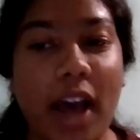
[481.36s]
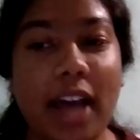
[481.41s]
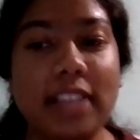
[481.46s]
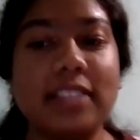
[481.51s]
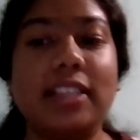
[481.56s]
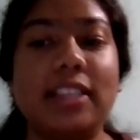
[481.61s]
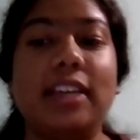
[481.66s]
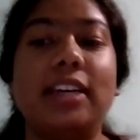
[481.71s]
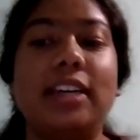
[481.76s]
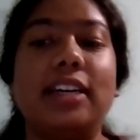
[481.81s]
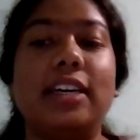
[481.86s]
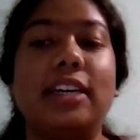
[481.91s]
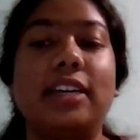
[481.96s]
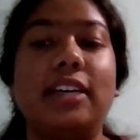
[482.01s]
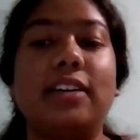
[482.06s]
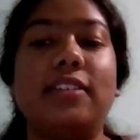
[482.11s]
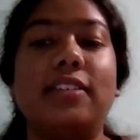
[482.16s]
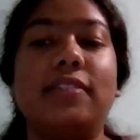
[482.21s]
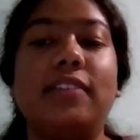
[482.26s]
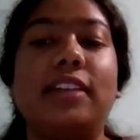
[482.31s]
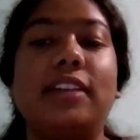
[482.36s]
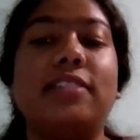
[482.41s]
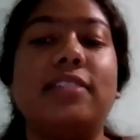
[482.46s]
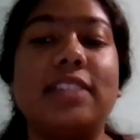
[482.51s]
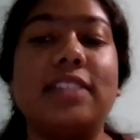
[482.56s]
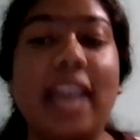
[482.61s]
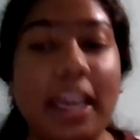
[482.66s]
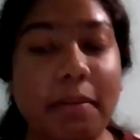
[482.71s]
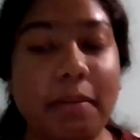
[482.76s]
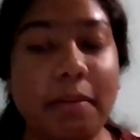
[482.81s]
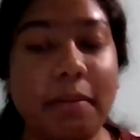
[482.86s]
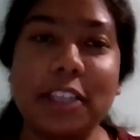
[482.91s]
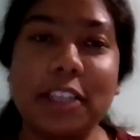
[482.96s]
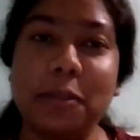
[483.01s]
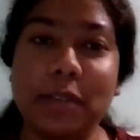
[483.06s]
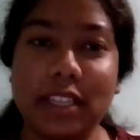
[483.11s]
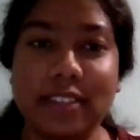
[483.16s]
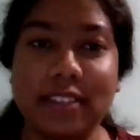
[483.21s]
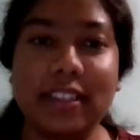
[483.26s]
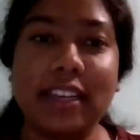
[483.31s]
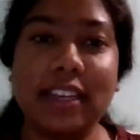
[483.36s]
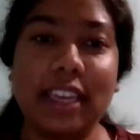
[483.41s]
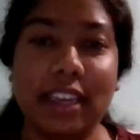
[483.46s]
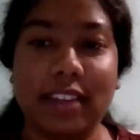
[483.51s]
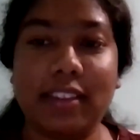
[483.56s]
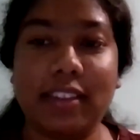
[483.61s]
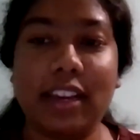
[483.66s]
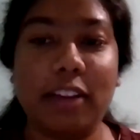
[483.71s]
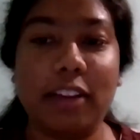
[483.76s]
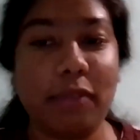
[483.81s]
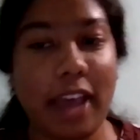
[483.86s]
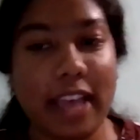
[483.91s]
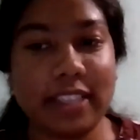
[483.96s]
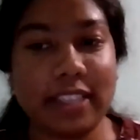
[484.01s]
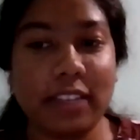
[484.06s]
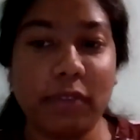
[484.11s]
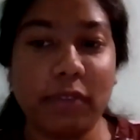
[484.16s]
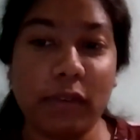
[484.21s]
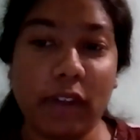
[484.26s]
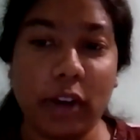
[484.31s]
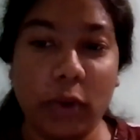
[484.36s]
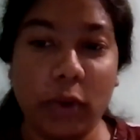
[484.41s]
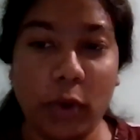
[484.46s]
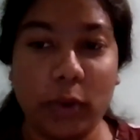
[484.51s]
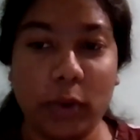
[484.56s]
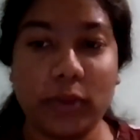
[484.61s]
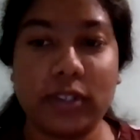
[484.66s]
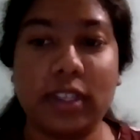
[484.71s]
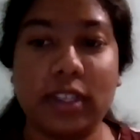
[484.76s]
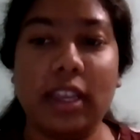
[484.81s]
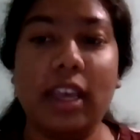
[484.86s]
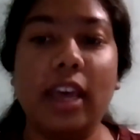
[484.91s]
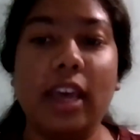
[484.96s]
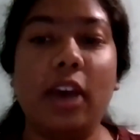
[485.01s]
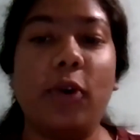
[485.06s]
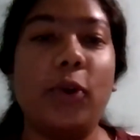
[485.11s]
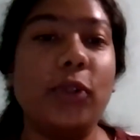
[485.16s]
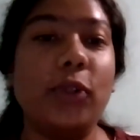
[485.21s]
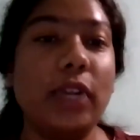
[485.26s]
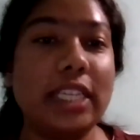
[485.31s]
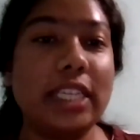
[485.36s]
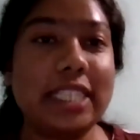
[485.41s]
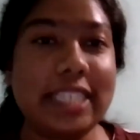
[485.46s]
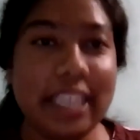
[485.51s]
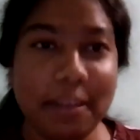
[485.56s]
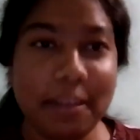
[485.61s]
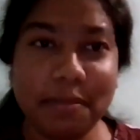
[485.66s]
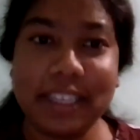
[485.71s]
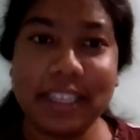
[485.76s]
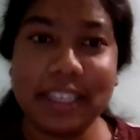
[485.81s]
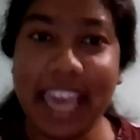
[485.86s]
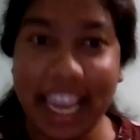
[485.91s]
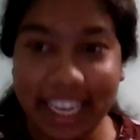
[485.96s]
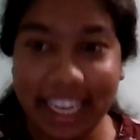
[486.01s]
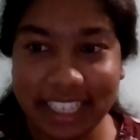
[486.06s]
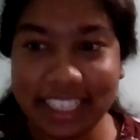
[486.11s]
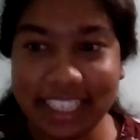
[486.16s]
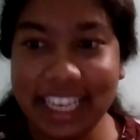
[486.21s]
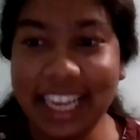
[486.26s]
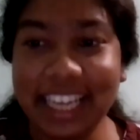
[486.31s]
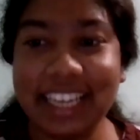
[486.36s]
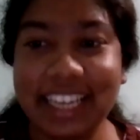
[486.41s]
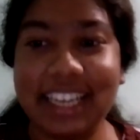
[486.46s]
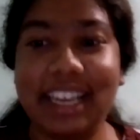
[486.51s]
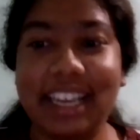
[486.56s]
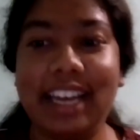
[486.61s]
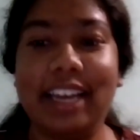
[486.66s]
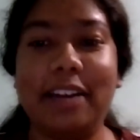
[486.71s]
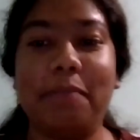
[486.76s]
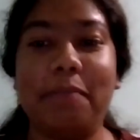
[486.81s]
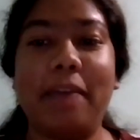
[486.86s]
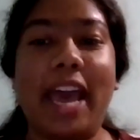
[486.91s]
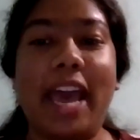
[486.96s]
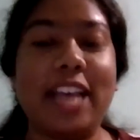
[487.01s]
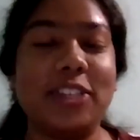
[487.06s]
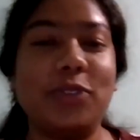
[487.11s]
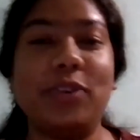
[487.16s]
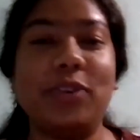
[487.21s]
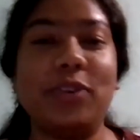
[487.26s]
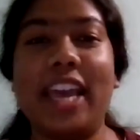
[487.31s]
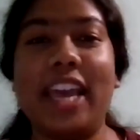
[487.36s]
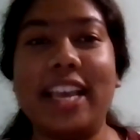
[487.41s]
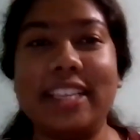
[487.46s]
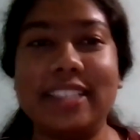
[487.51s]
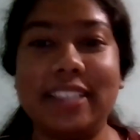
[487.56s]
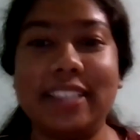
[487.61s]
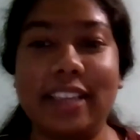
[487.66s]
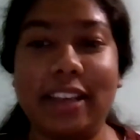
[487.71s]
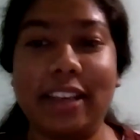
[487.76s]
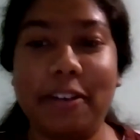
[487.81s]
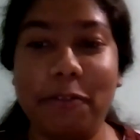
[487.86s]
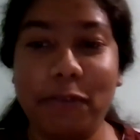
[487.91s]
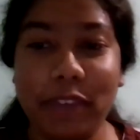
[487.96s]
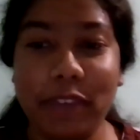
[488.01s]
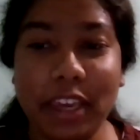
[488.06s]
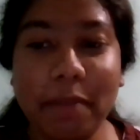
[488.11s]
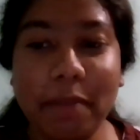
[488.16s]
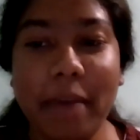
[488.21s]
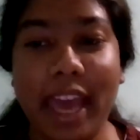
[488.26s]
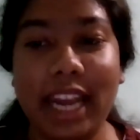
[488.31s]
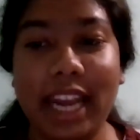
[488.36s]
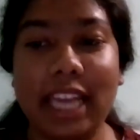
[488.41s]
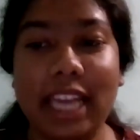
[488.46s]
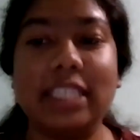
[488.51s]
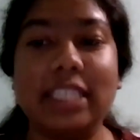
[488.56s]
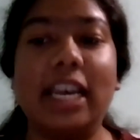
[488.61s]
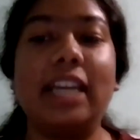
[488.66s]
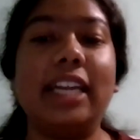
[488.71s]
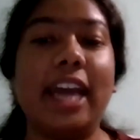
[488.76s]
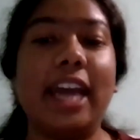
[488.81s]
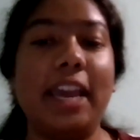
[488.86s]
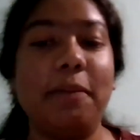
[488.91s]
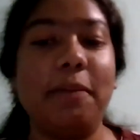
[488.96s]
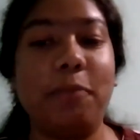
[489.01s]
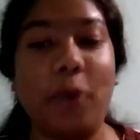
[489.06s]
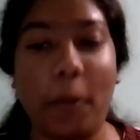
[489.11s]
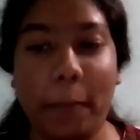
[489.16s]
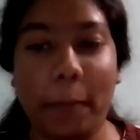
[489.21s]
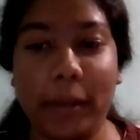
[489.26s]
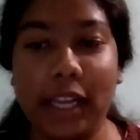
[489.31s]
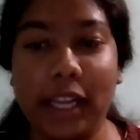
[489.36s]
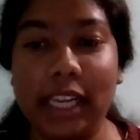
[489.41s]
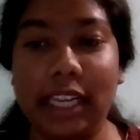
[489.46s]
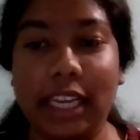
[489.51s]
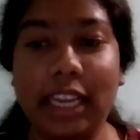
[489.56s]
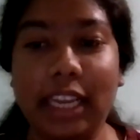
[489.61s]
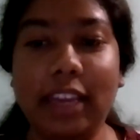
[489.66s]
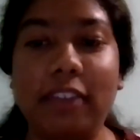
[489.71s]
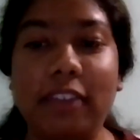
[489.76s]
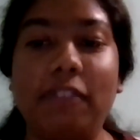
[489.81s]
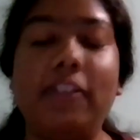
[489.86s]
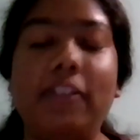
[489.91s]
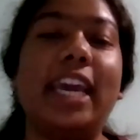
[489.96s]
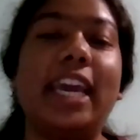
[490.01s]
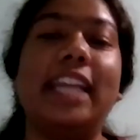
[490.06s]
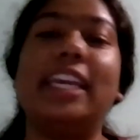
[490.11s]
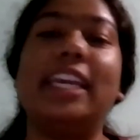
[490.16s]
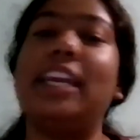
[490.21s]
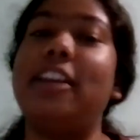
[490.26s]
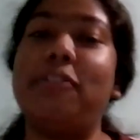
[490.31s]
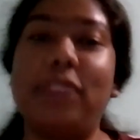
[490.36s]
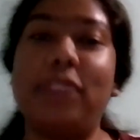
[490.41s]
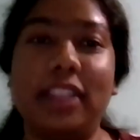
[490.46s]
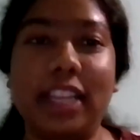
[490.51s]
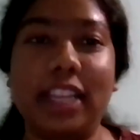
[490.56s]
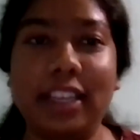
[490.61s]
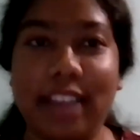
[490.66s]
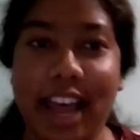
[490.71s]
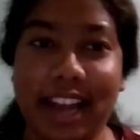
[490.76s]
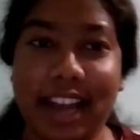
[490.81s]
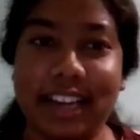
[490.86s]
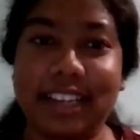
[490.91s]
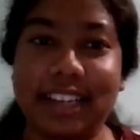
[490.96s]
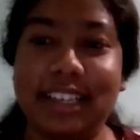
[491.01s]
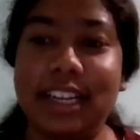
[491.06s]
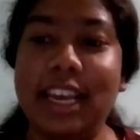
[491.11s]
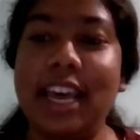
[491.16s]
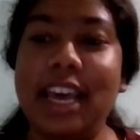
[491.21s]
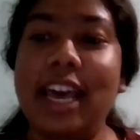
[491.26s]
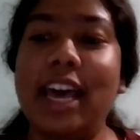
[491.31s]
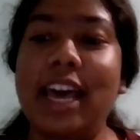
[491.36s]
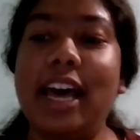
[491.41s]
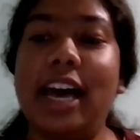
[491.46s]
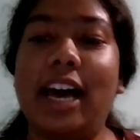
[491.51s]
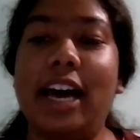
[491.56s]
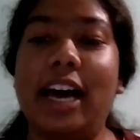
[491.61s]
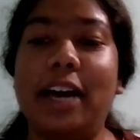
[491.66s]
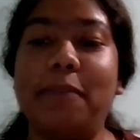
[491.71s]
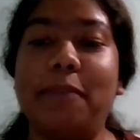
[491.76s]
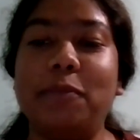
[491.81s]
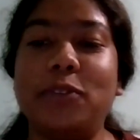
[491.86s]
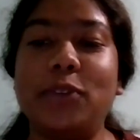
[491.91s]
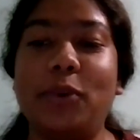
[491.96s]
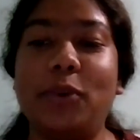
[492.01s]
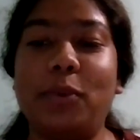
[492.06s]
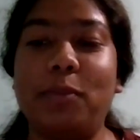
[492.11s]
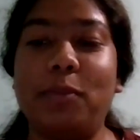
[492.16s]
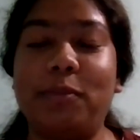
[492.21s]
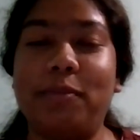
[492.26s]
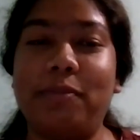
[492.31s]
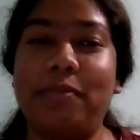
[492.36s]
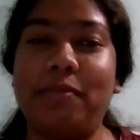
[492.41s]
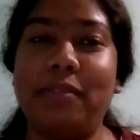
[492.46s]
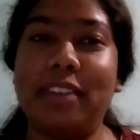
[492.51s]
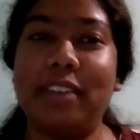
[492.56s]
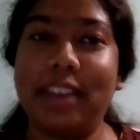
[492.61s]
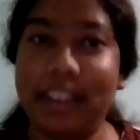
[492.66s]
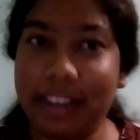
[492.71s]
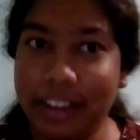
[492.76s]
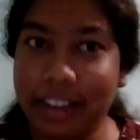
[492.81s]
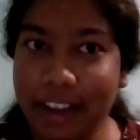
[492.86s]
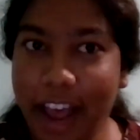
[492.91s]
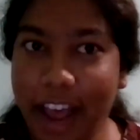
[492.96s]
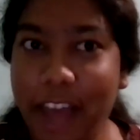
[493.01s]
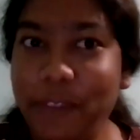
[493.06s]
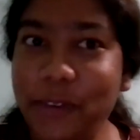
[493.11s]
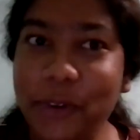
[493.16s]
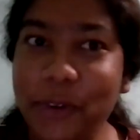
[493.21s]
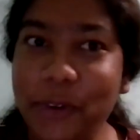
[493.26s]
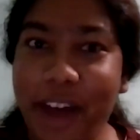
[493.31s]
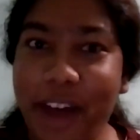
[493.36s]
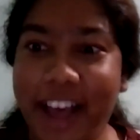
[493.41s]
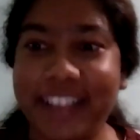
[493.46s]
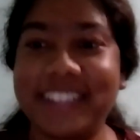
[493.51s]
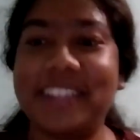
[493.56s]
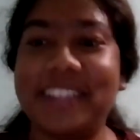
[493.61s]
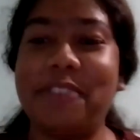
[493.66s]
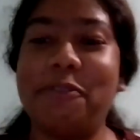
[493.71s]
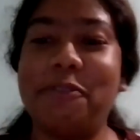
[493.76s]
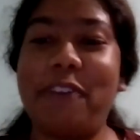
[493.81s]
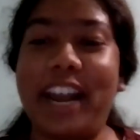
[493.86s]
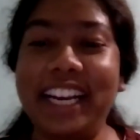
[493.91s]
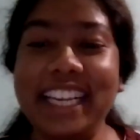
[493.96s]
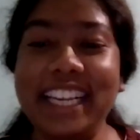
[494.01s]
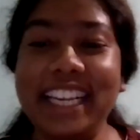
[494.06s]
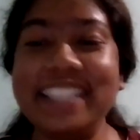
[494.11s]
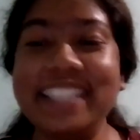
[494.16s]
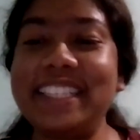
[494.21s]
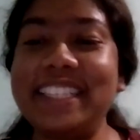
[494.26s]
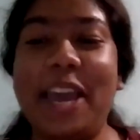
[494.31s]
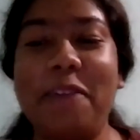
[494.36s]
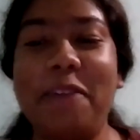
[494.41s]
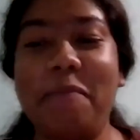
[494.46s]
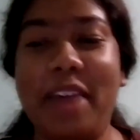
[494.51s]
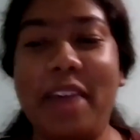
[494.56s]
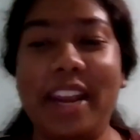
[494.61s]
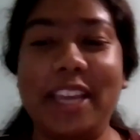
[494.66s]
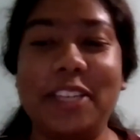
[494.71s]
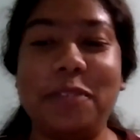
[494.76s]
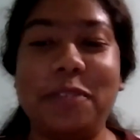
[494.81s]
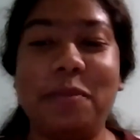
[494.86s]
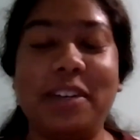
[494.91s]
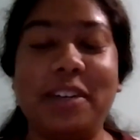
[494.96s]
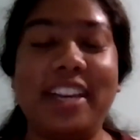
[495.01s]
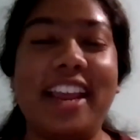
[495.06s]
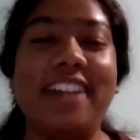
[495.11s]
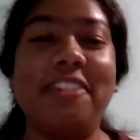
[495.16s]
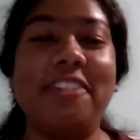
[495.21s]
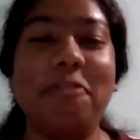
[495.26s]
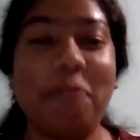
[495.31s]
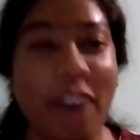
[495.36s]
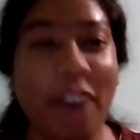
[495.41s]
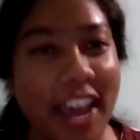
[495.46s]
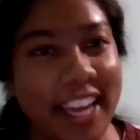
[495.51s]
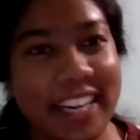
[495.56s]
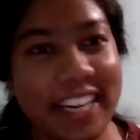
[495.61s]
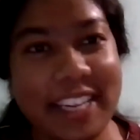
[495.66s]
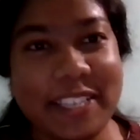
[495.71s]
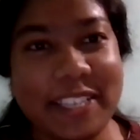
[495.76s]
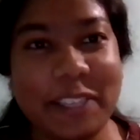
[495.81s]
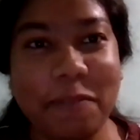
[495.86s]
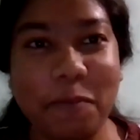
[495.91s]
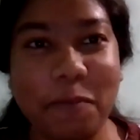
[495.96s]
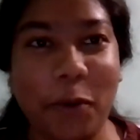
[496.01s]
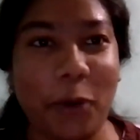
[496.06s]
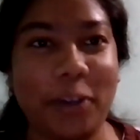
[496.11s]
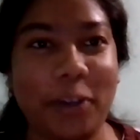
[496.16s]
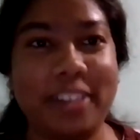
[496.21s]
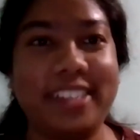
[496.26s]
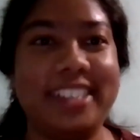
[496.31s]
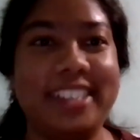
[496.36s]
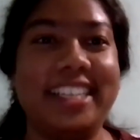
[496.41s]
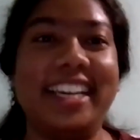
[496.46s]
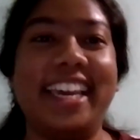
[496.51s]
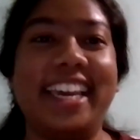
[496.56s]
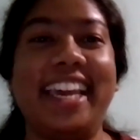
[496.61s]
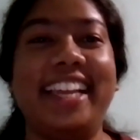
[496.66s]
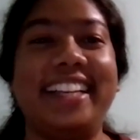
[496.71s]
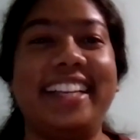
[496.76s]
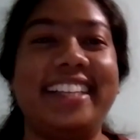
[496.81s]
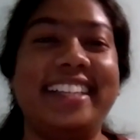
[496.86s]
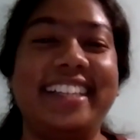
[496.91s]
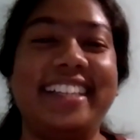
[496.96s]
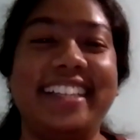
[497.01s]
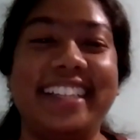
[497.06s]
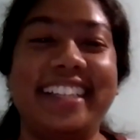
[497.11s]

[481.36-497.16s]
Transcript: to ask, that time management is the key, that as everyone knows. Although it seems hectic, as long as we manage our time properly, we can get everything done. So I want to ask, what is time management and why it is important again?